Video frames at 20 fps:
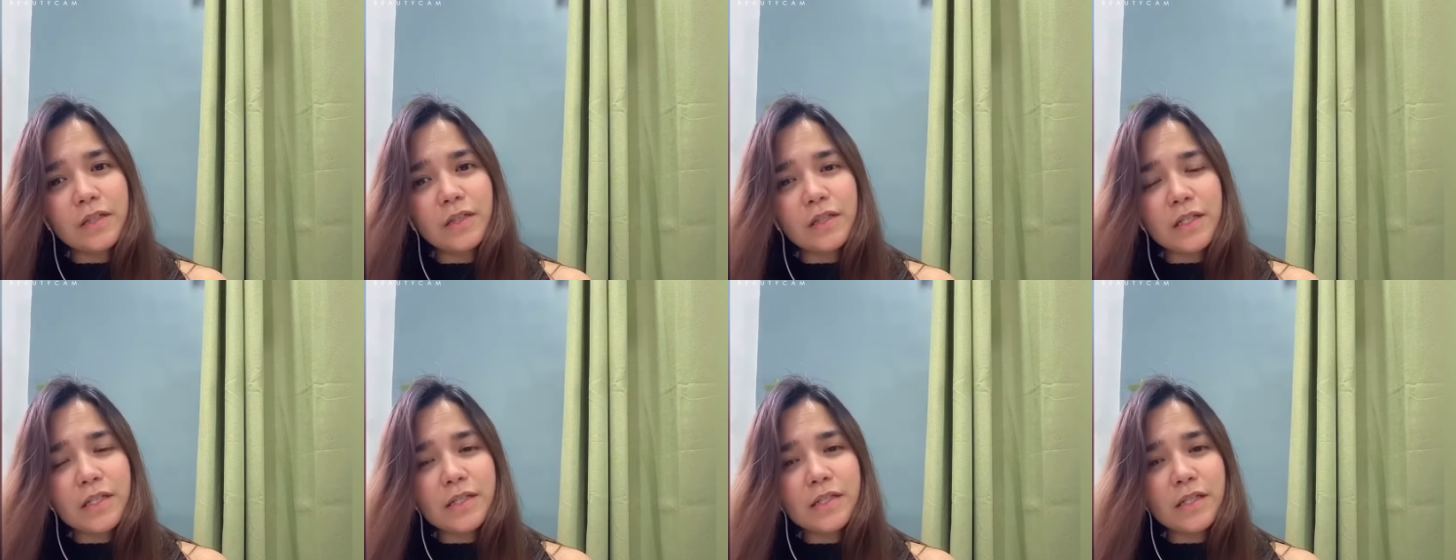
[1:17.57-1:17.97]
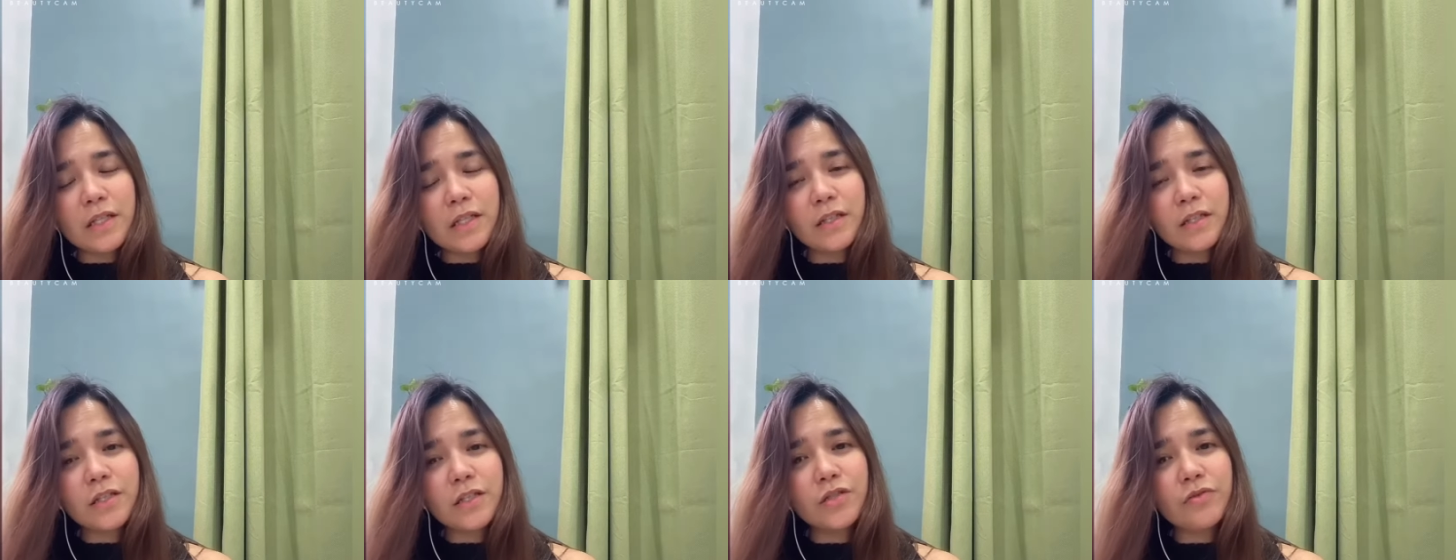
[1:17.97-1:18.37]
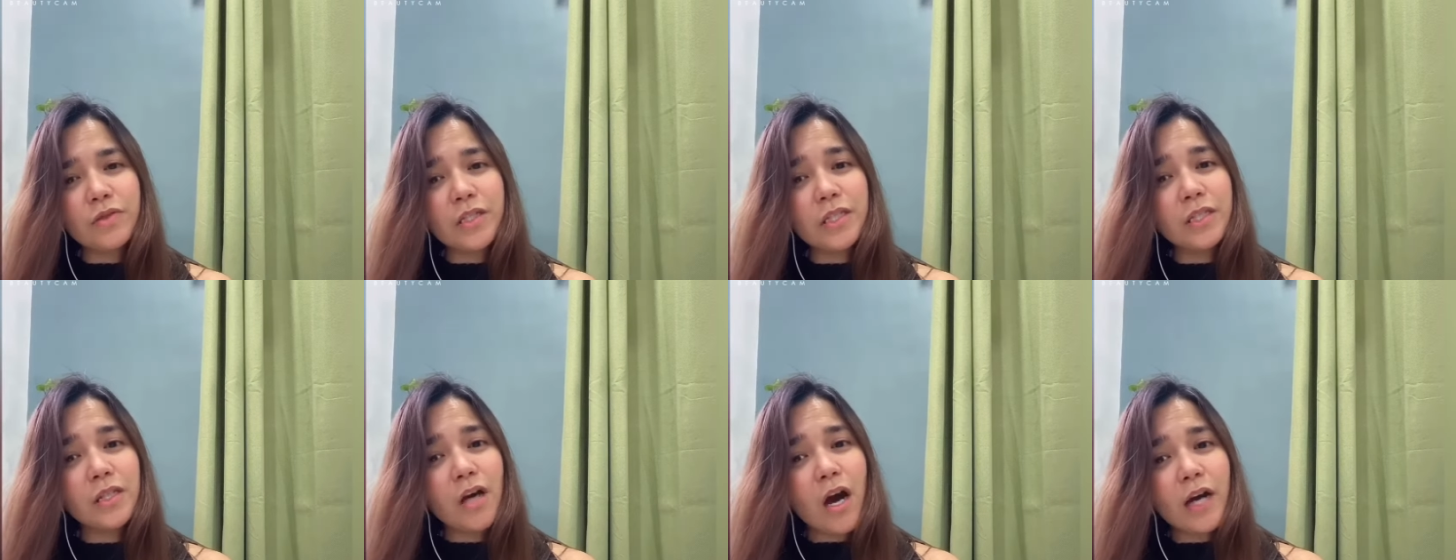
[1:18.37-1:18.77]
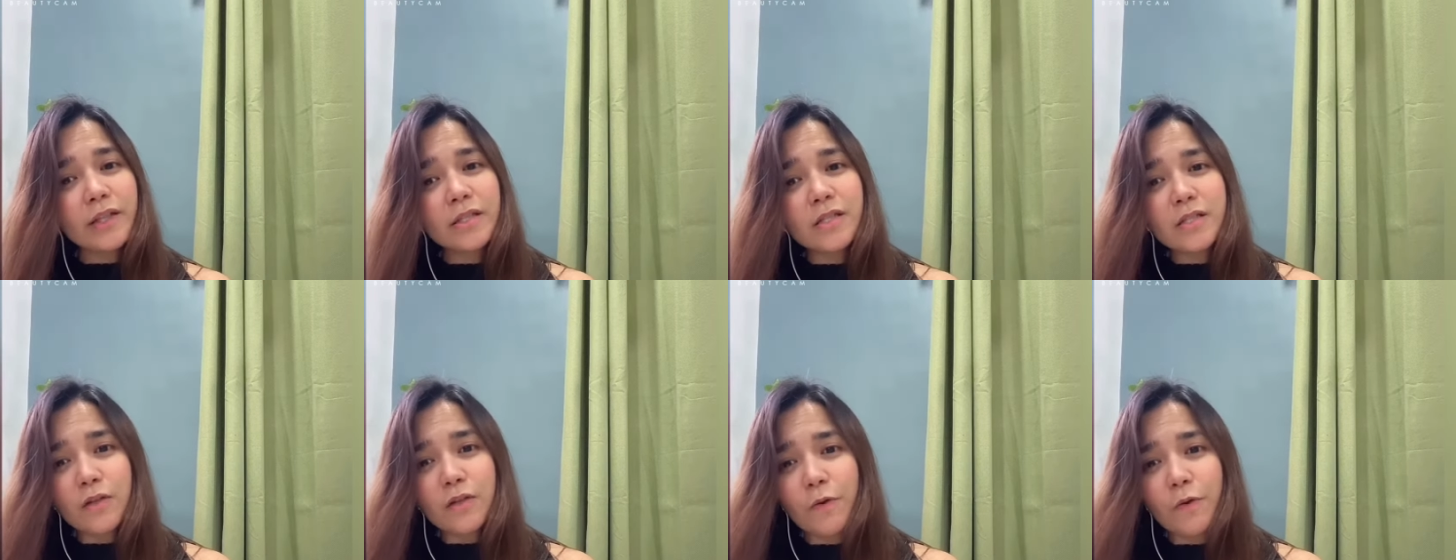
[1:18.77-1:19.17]
this industry not
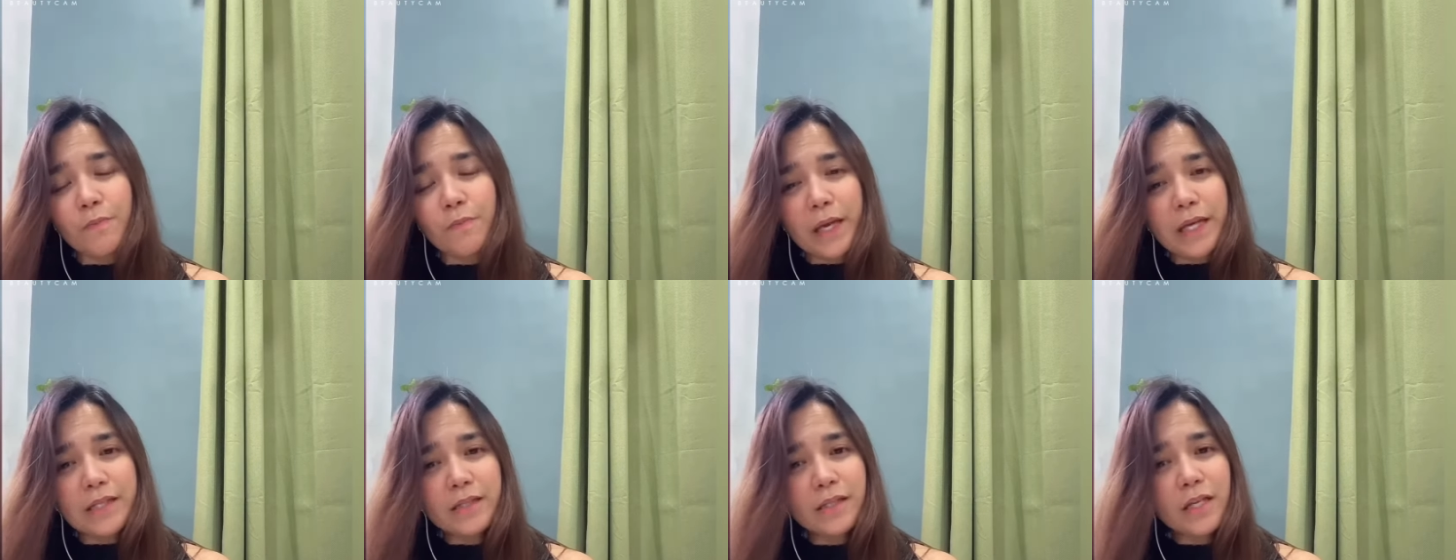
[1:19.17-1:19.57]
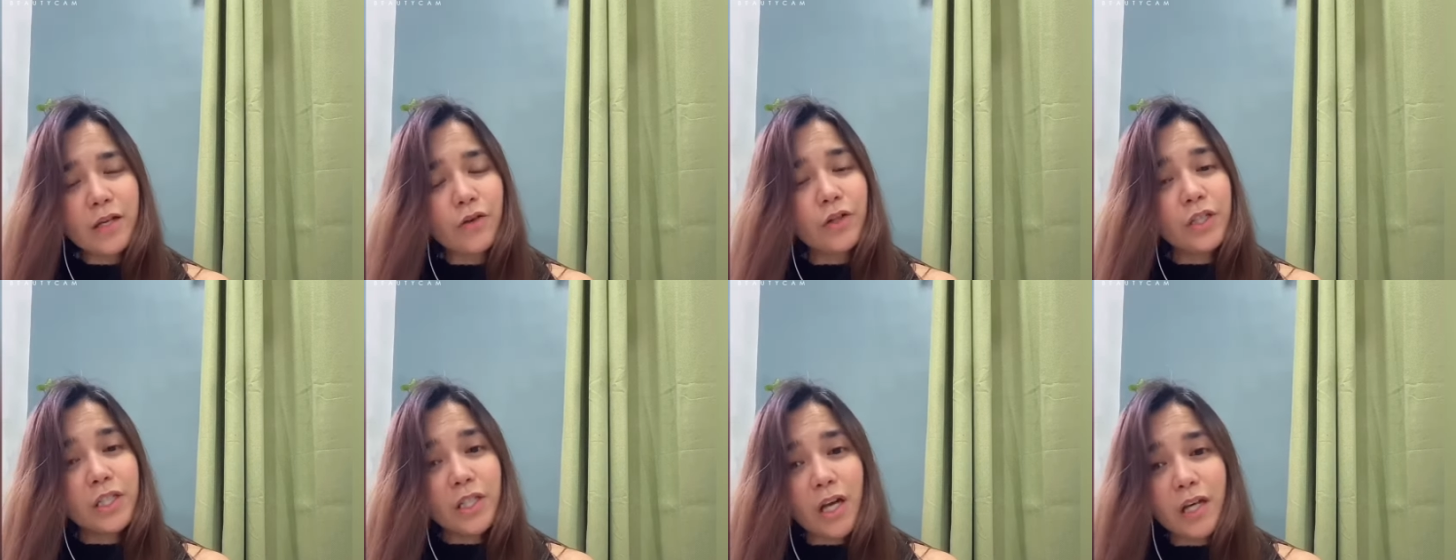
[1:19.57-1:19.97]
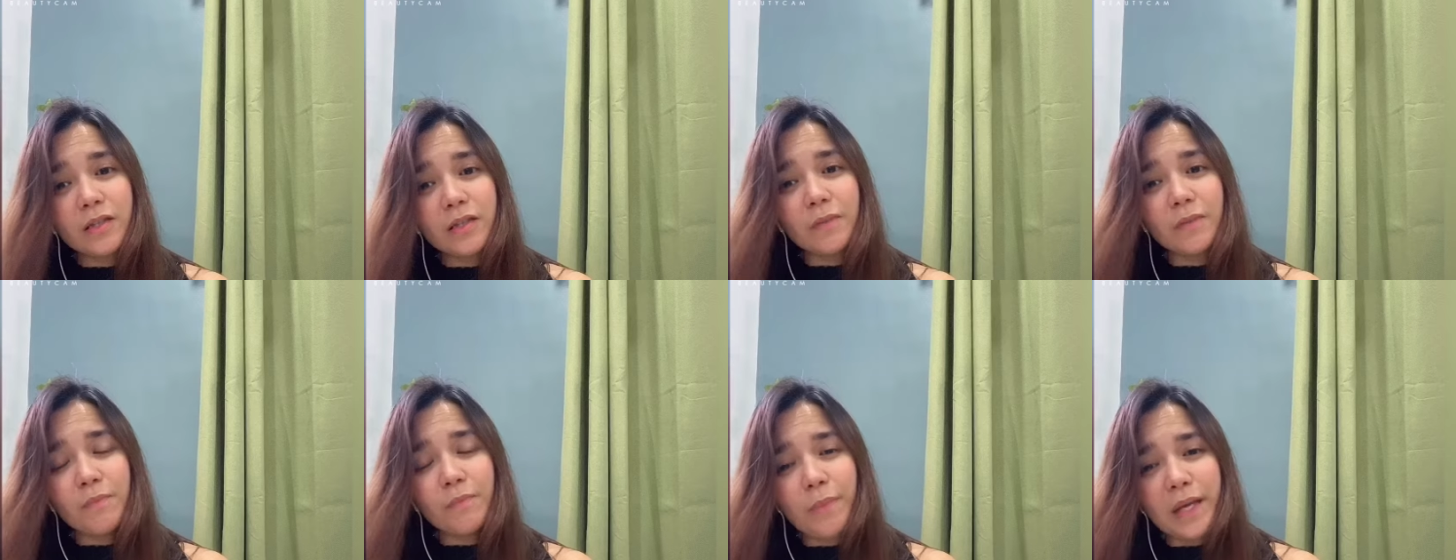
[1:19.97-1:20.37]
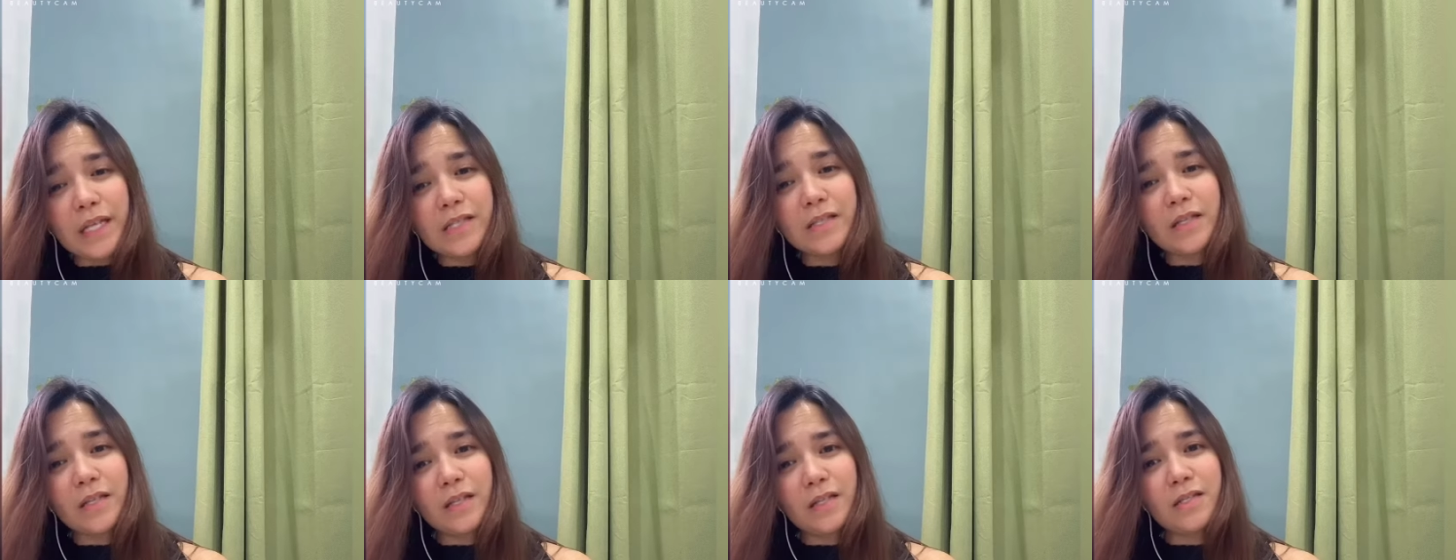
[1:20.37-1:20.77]
so basic or not the
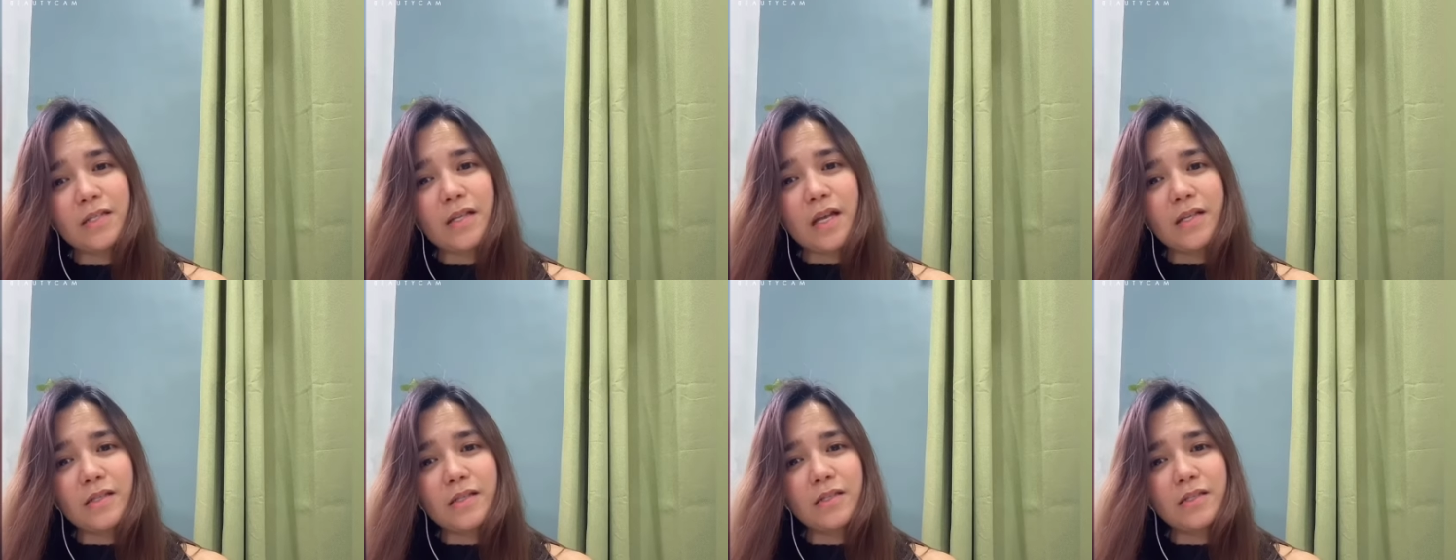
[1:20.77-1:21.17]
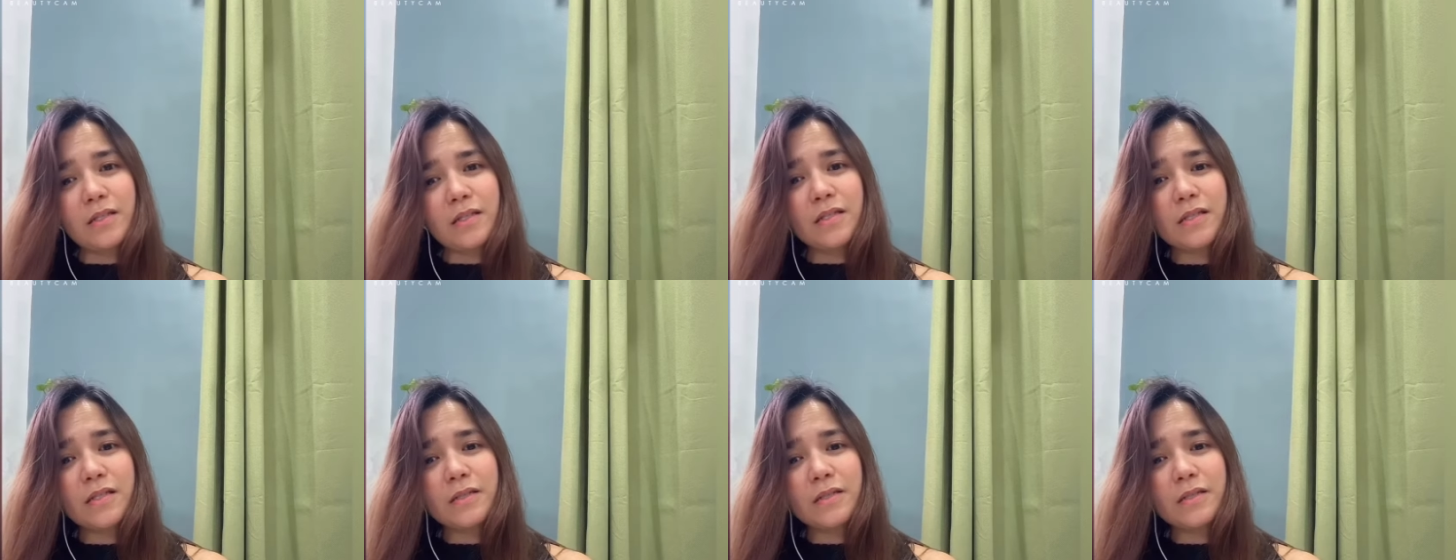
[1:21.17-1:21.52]
basic necessities.